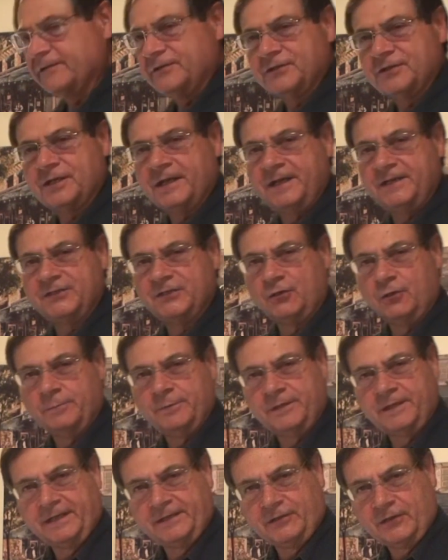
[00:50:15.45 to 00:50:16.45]
this case
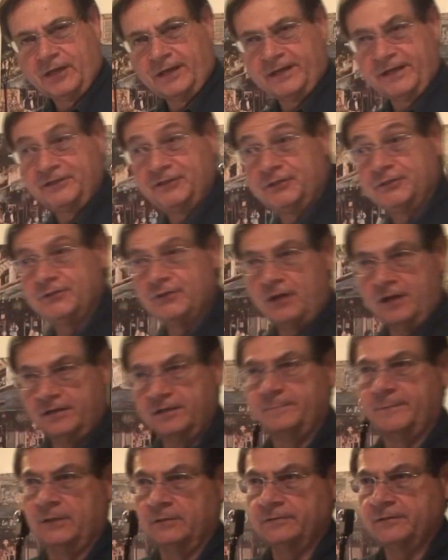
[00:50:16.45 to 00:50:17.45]
open, I thought I should talk
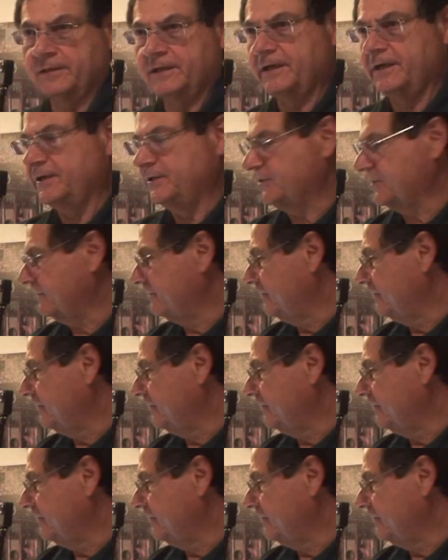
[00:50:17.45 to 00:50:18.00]
about the case,